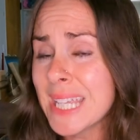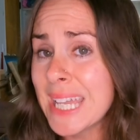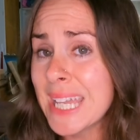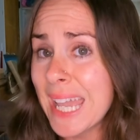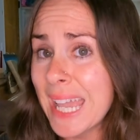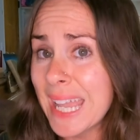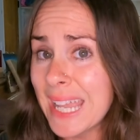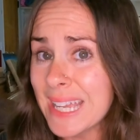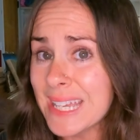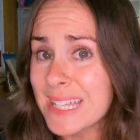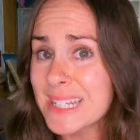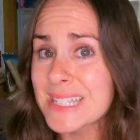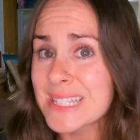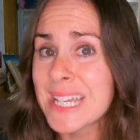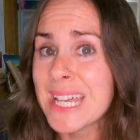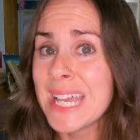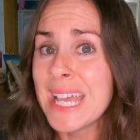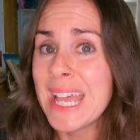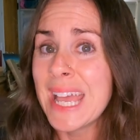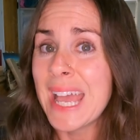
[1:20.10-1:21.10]

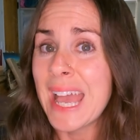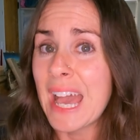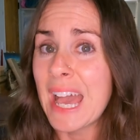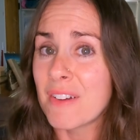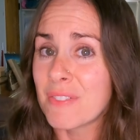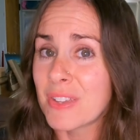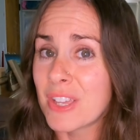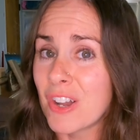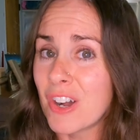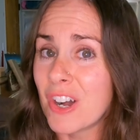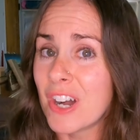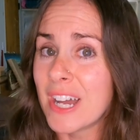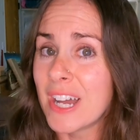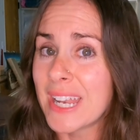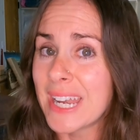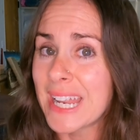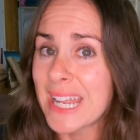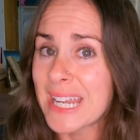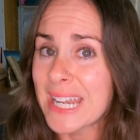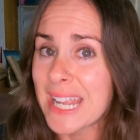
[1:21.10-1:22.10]
and heavy
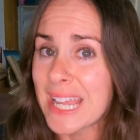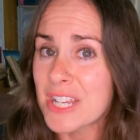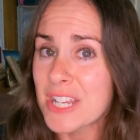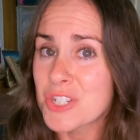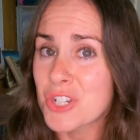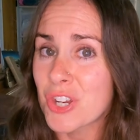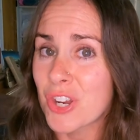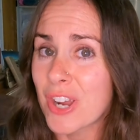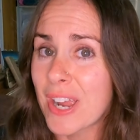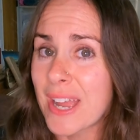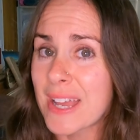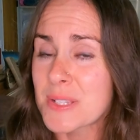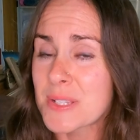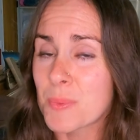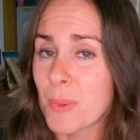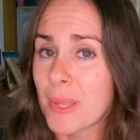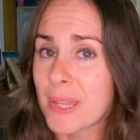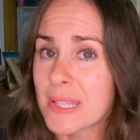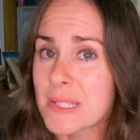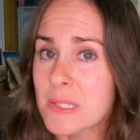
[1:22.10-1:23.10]
on nature
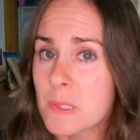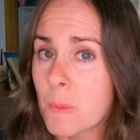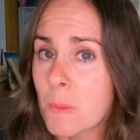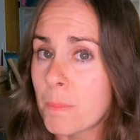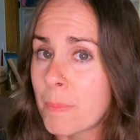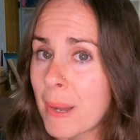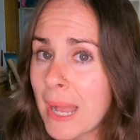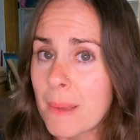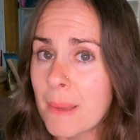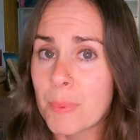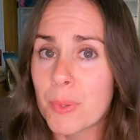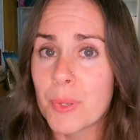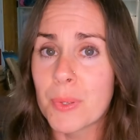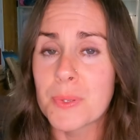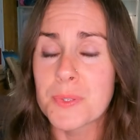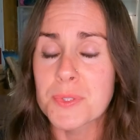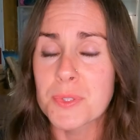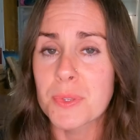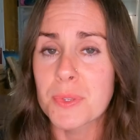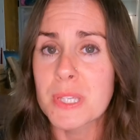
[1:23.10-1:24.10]
as well as
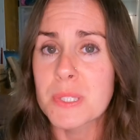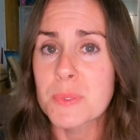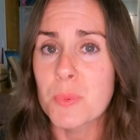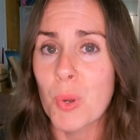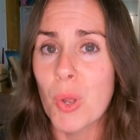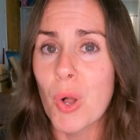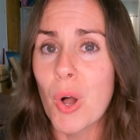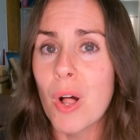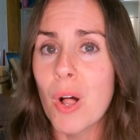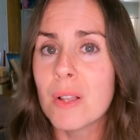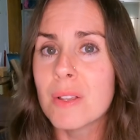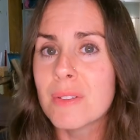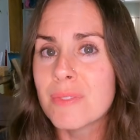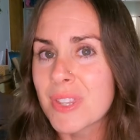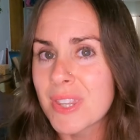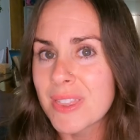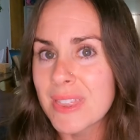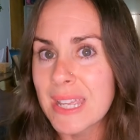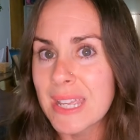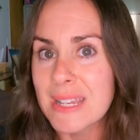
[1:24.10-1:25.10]
Bible. So these were all of
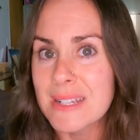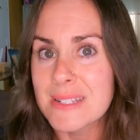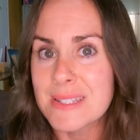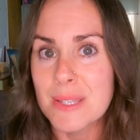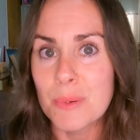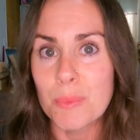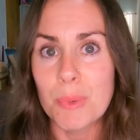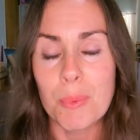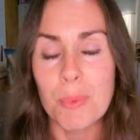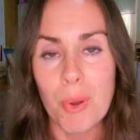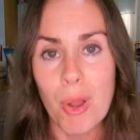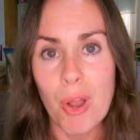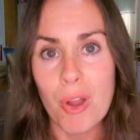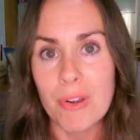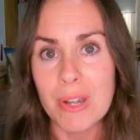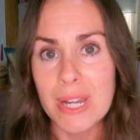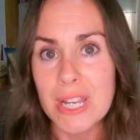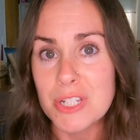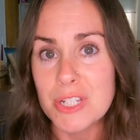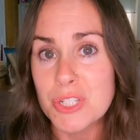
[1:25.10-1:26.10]
the things that we were
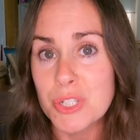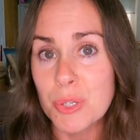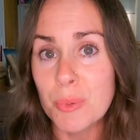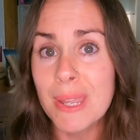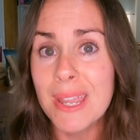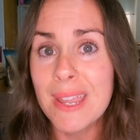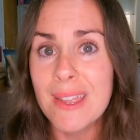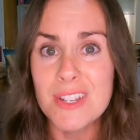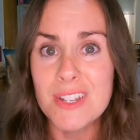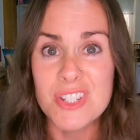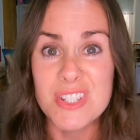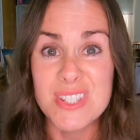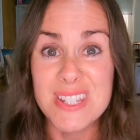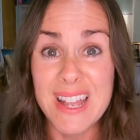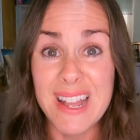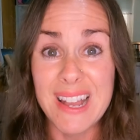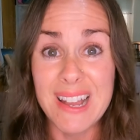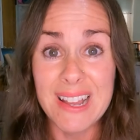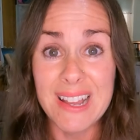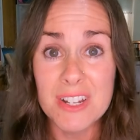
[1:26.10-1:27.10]
already doing. It
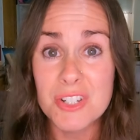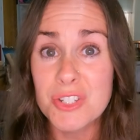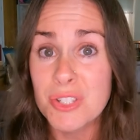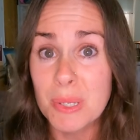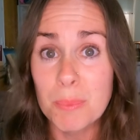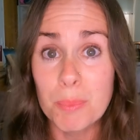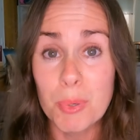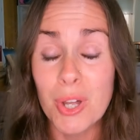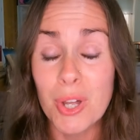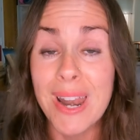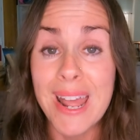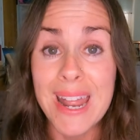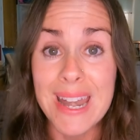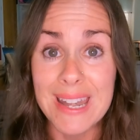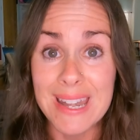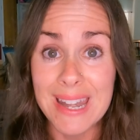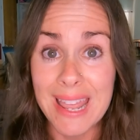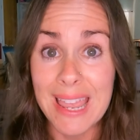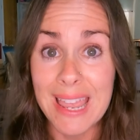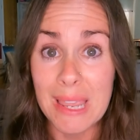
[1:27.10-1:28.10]
just actually put a
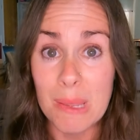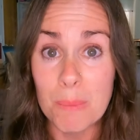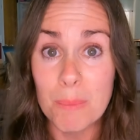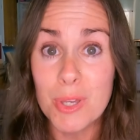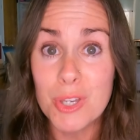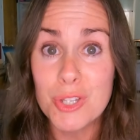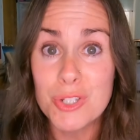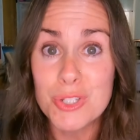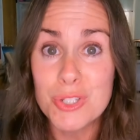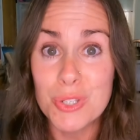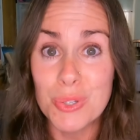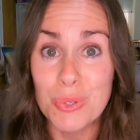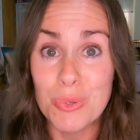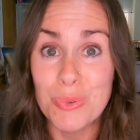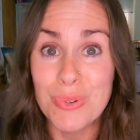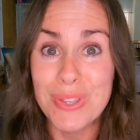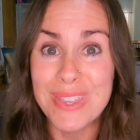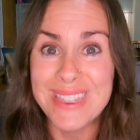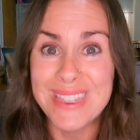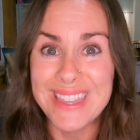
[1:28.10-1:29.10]
name
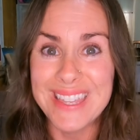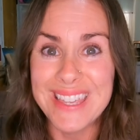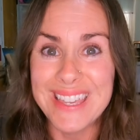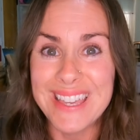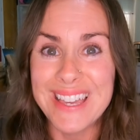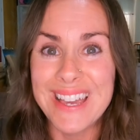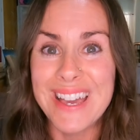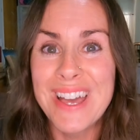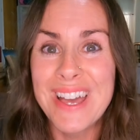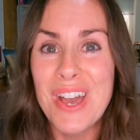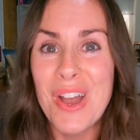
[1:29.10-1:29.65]
to the